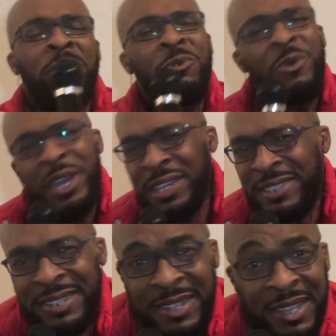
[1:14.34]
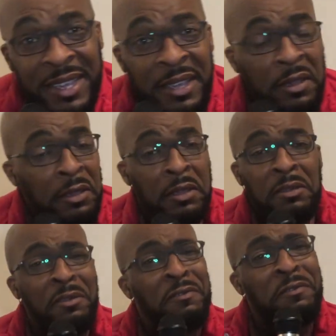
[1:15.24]
What in
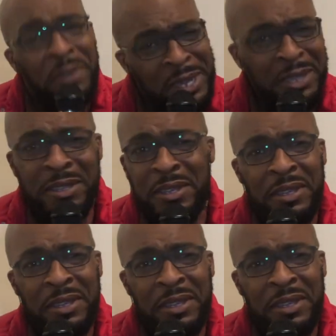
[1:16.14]
the fuck